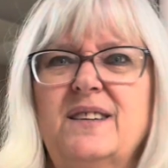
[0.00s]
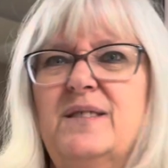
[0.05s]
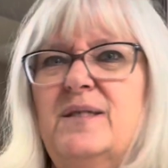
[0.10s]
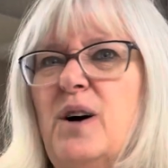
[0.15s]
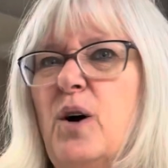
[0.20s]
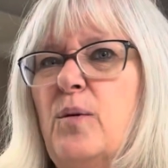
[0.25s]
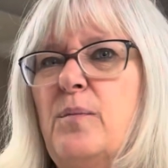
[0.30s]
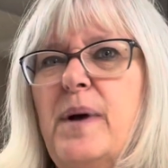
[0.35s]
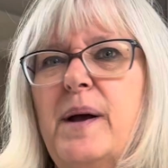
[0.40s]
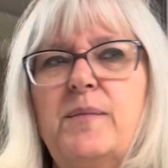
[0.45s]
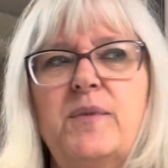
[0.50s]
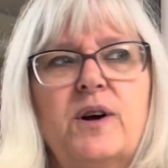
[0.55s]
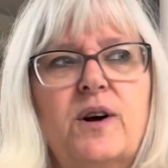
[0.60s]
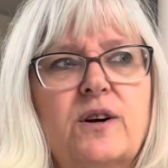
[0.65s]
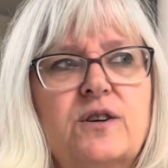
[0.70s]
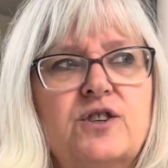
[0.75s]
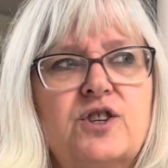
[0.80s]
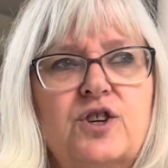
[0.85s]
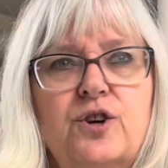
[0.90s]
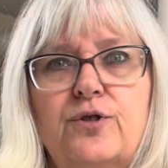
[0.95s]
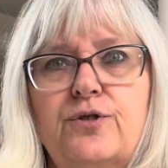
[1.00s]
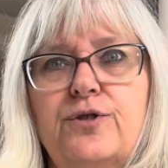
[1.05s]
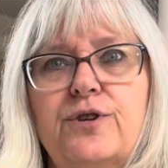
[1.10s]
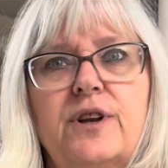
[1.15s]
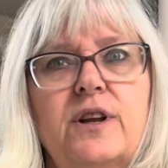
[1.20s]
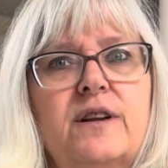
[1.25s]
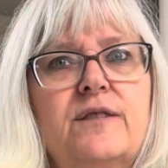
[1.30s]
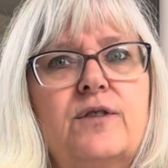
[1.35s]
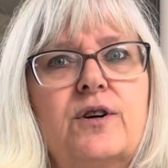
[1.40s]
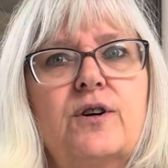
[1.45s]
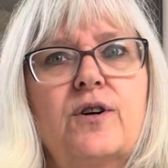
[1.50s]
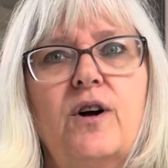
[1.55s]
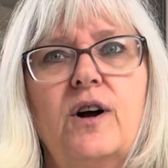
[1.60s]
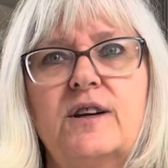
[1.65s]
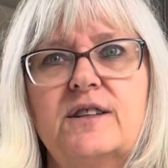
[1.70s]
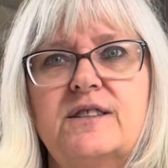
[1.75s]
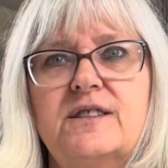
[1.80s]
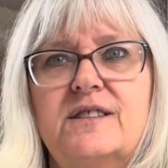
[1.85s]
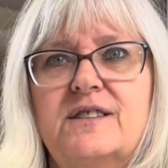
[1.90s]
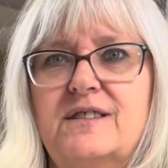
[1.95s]
or maybe our children live
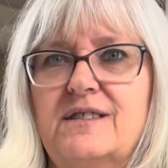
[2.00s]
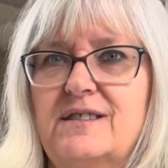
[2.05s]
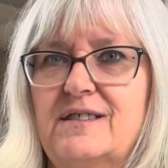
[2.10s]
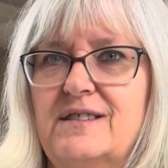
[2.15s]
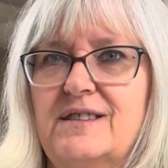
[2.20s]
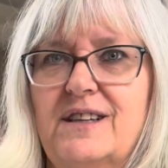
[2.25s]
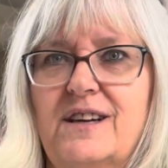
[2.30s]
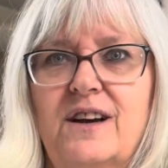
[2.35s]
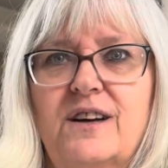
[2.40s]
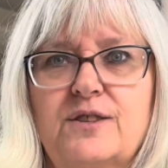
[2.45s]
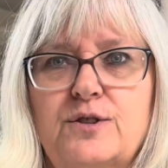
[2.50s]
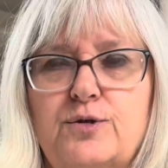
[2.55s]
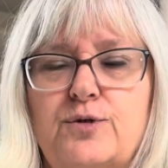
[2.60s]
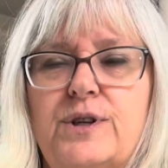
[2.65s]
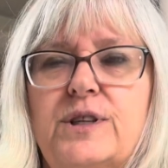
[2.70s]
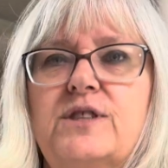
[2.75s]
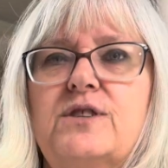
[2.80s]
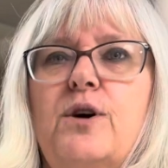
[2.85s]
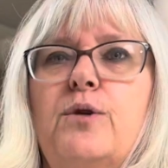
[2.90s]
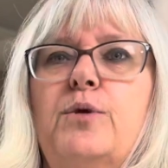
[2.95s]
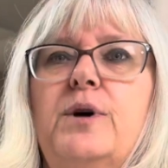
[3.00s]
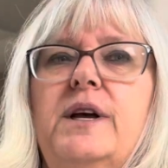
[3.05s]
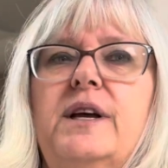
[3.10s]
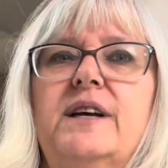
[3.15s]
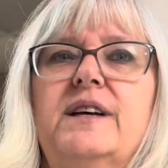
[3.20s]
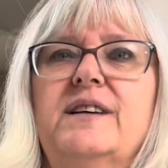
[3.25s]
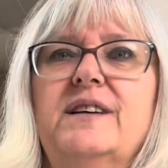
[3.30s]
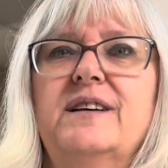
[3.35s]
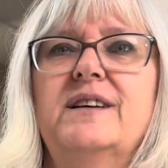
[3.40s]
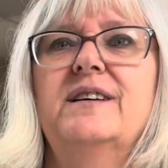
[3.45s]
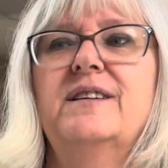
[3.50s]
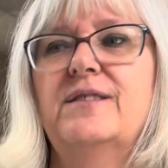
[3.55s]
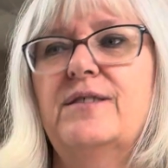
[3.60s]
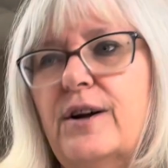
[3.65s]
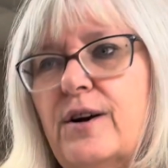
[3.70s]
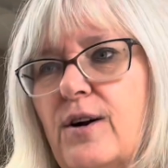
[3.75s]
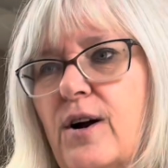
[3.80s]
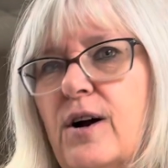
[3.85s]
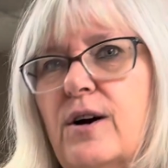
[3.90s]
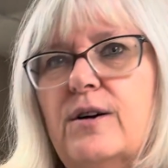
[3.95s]
across the country. So
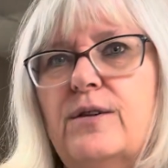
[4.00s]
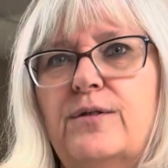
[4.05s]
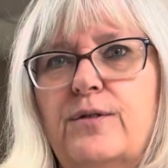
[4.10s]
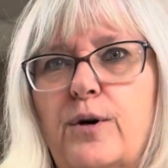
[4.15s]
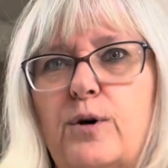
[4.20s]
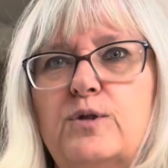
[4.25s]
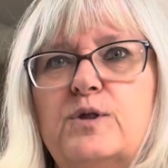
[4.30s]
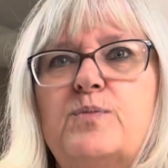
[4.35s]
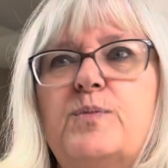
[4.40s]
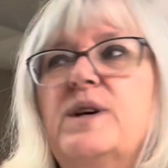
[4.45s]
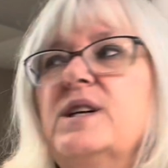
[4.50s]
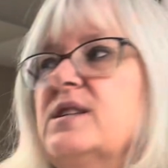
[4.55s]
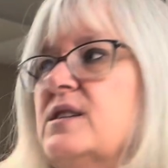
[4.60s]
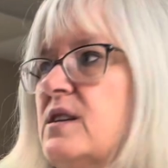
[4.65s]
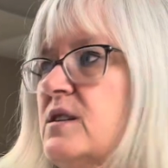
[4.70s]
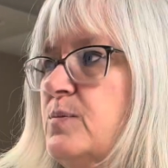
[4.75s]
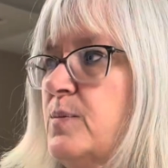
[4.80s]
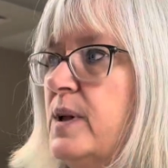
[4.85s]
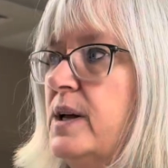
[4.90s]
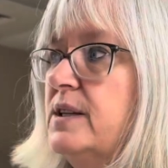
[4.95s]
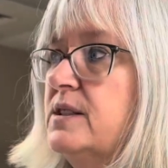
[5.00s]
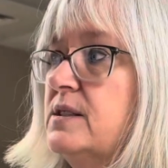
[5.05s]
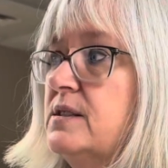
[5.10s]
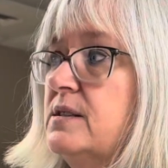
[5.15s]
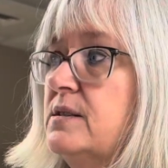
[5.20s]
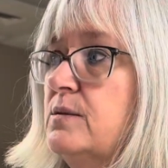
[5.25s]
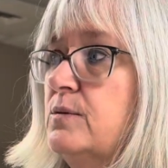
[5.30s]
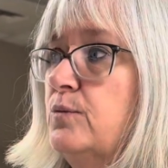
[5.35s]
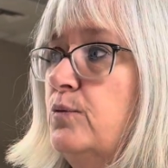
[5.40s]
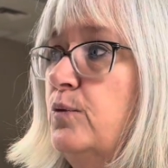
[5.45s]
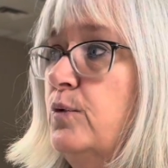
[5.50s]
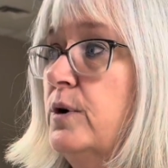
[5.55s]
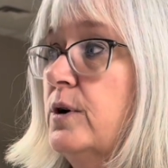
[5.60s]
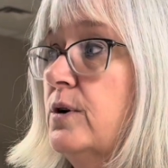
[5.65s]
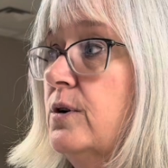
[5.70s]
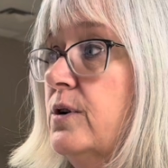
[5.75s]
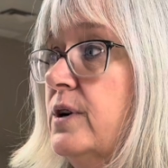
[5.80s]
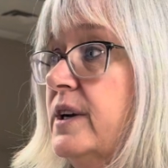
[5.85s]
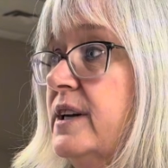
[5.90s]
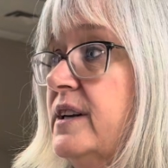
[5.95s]
there are those pieces. Plus,
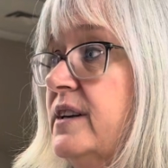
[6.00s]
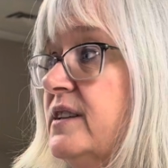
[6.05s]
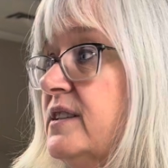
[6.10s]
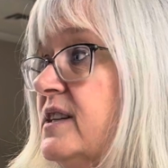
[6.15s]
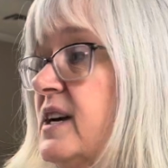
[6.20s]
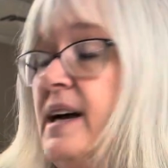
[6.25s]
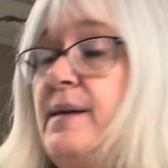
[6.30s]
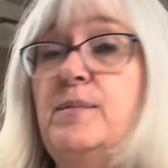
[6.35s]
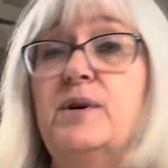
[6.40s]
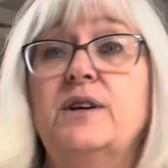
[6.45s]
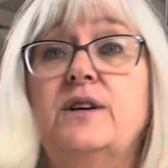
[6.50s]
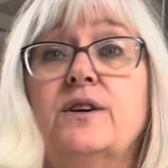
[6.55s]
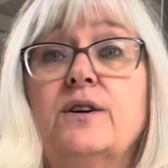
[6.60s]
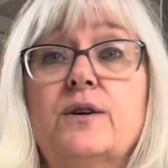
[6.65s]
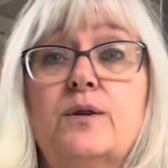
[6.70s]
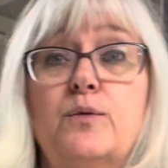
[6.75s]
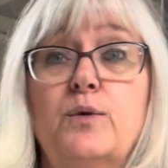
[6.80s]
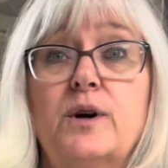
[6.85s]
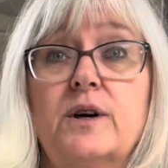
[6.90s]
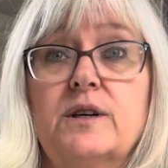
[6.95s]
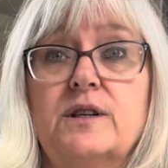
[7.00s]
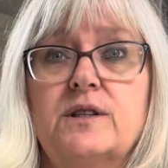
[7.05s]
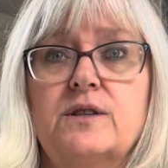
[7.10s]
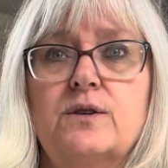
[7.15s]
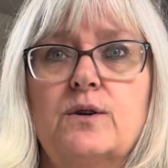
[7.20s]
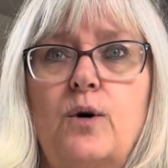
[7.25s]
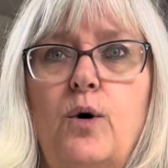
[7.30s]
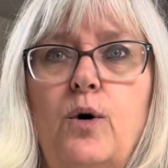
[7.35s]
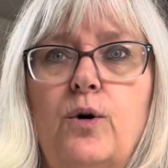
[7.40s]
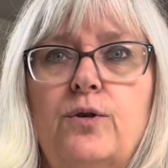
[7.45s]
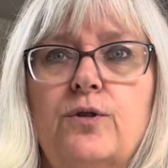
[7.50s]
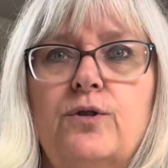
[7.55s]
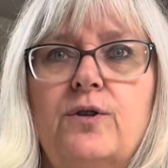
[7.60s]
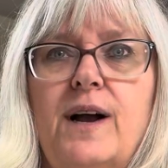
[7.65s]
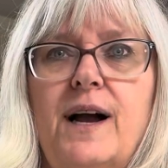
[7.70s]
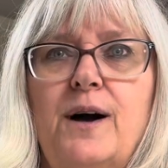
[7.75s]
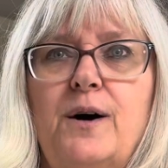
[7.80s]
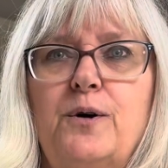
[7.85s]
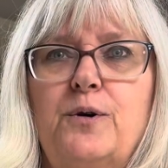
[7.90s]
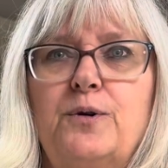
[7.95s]
we're in a time of year where it's
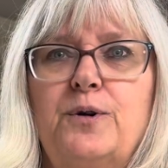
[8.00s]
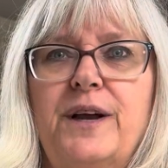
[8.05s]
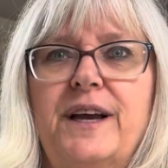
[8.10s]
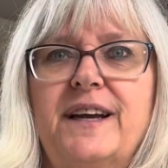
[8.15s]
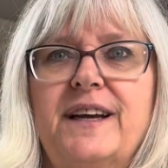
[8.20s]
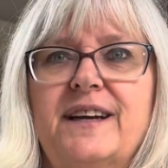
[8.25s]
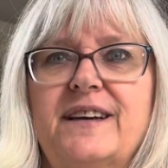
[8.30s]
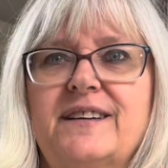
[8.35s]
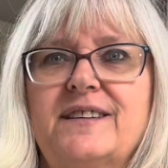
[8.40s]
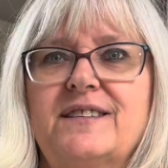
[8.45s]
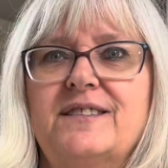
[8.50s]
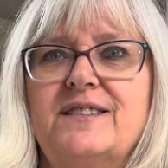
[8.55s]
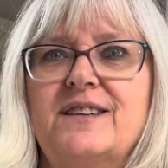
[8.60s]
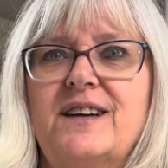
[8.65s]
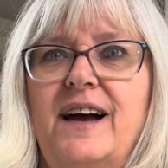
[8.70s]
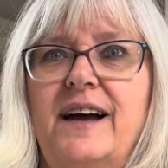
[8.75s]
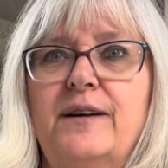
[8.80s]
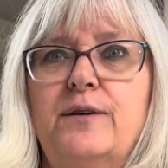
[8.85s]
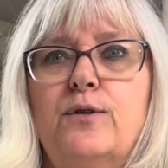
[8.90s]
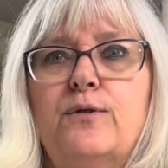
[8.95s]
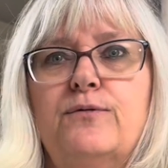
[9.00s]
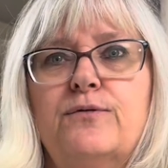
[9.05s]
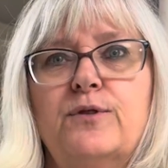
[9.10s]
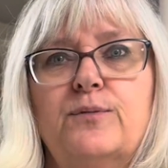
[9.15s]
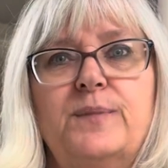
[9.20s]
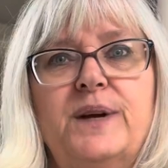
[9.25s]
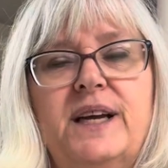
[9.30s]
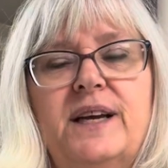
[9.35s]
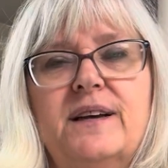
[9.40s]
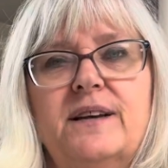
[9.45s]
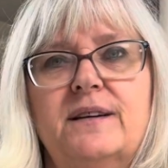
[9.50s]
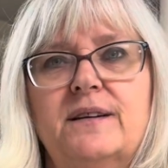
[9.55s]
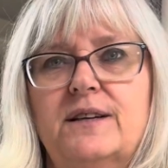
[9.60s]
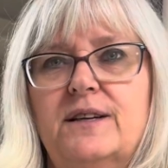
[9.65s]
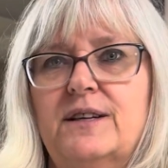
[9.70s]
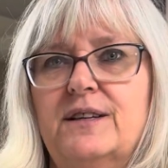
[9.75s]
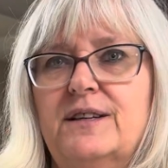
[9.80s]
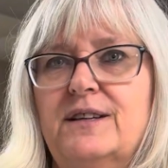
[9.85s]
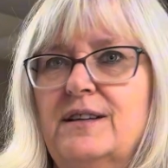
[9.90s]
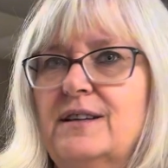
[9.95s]
colder out, and I know for me,
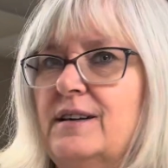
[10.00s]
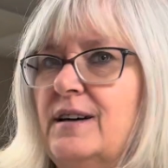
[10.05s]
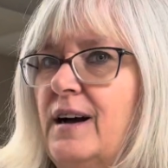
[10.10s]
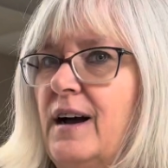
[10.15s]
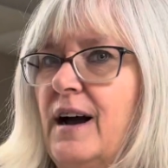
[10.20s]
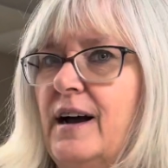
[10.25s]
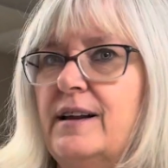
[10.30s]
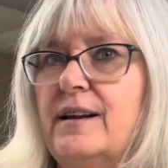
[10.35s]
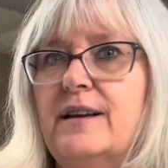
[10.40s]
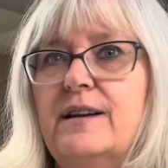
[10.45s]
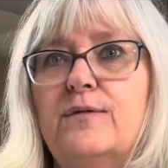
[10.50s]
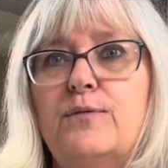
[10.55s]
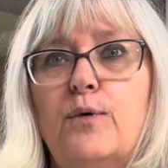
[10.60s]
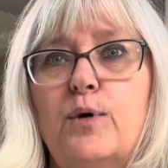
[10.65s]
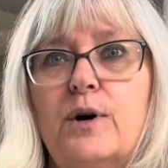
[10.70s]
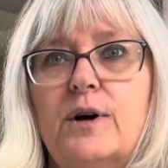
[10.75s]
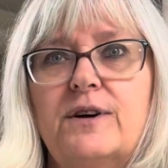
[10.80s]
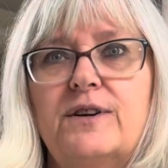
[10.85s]
I leave work